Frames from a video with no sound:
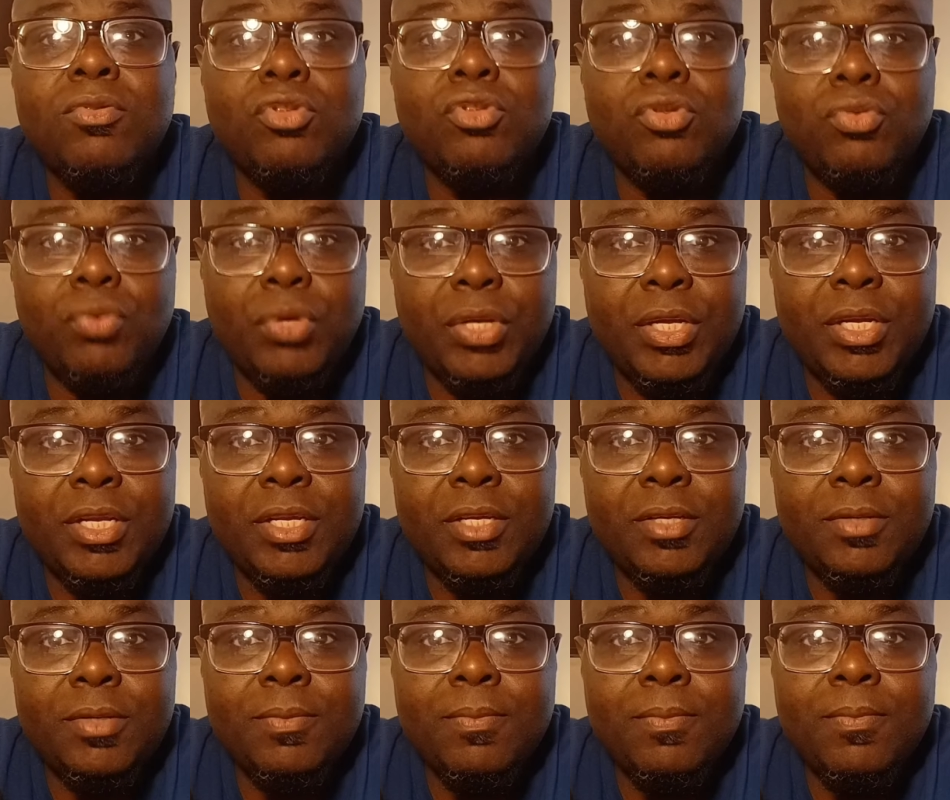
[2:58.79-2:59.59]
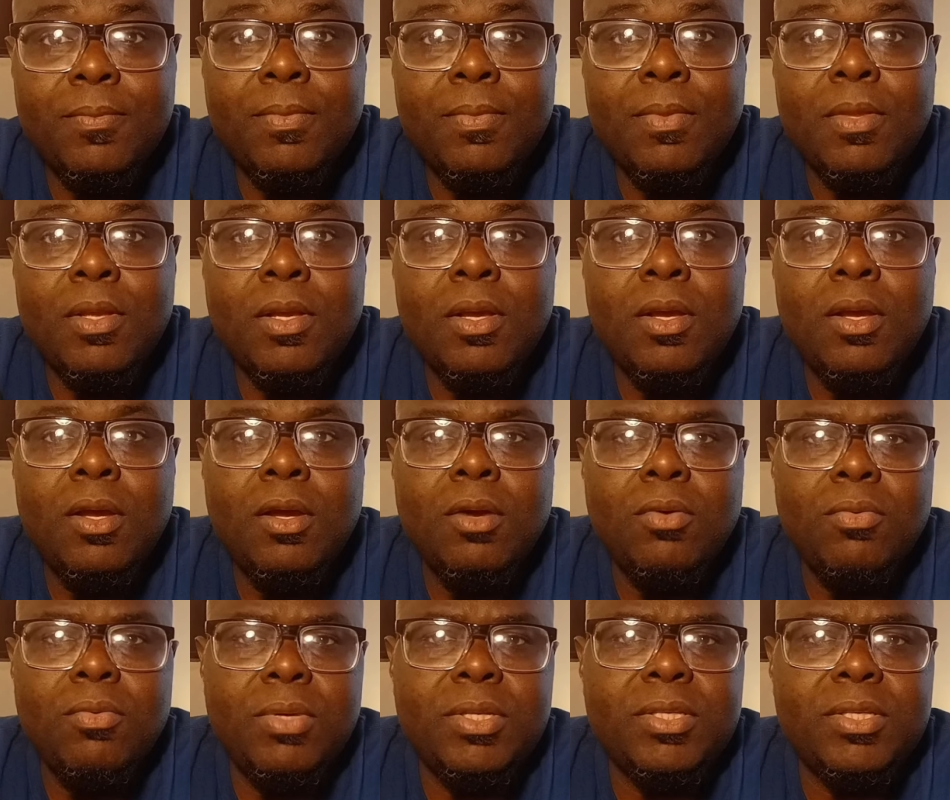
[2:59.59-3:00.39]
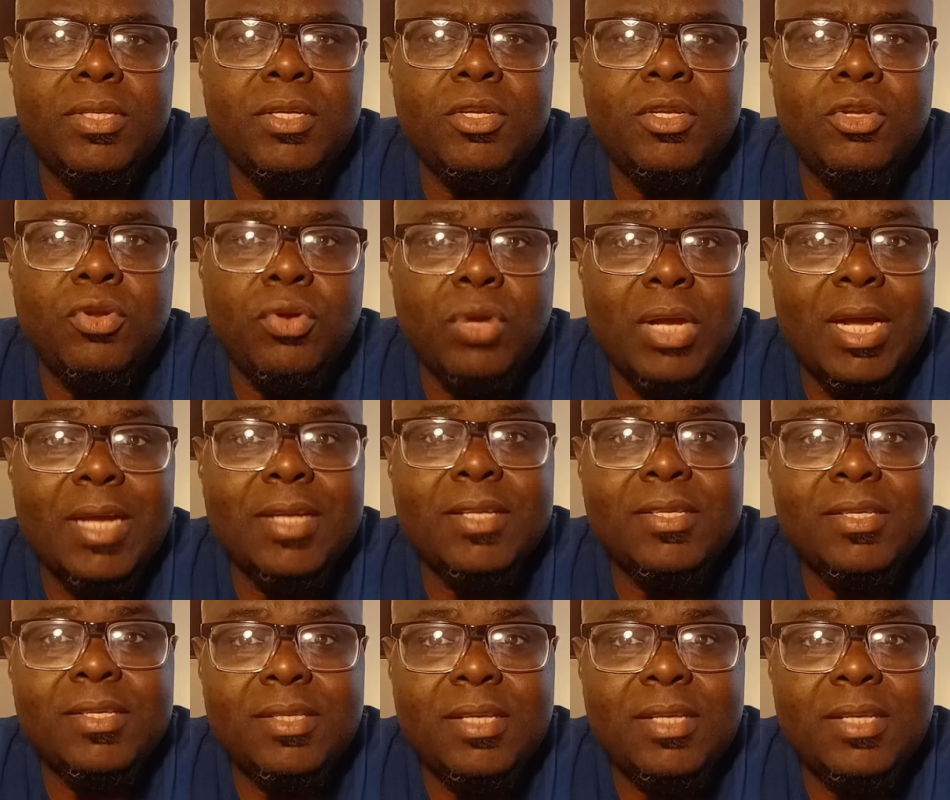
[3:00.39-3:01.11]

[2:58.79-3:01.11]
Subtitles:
treaty with the United